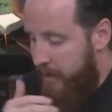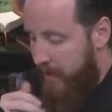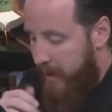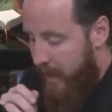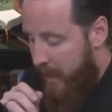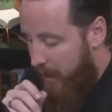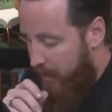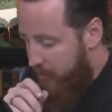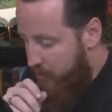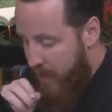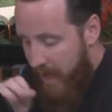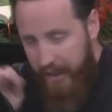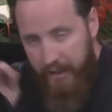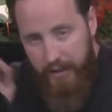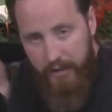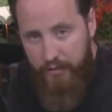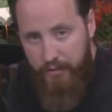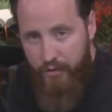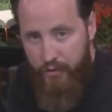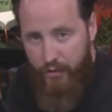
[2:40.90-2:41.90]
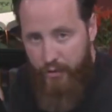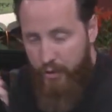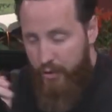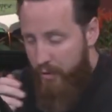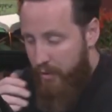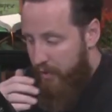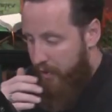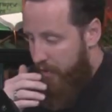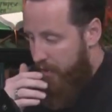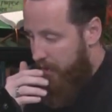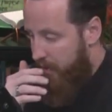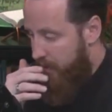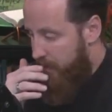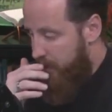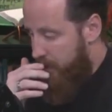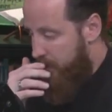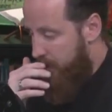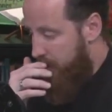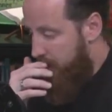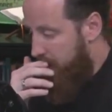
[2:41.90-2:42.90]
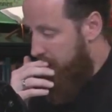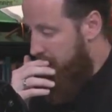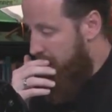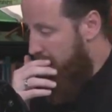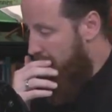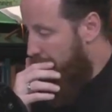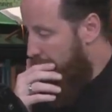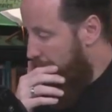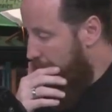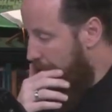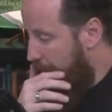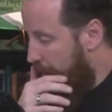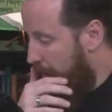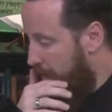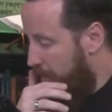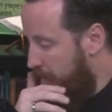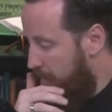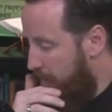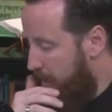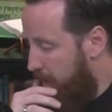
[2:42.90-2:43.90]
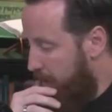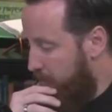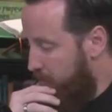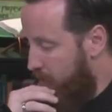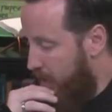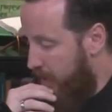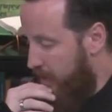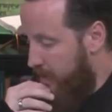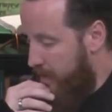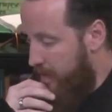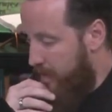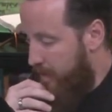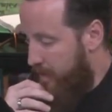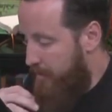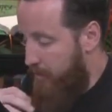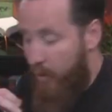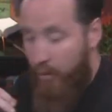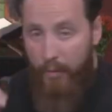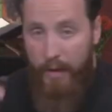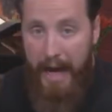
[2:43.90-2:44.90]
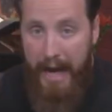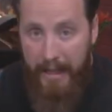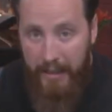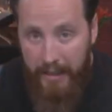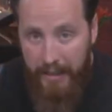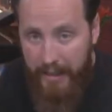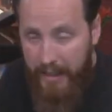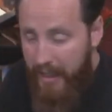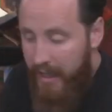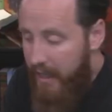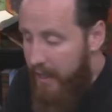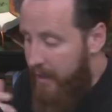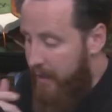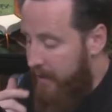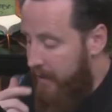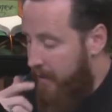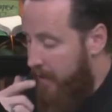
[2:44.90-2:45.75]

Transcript: objective truth. There's no objective morality.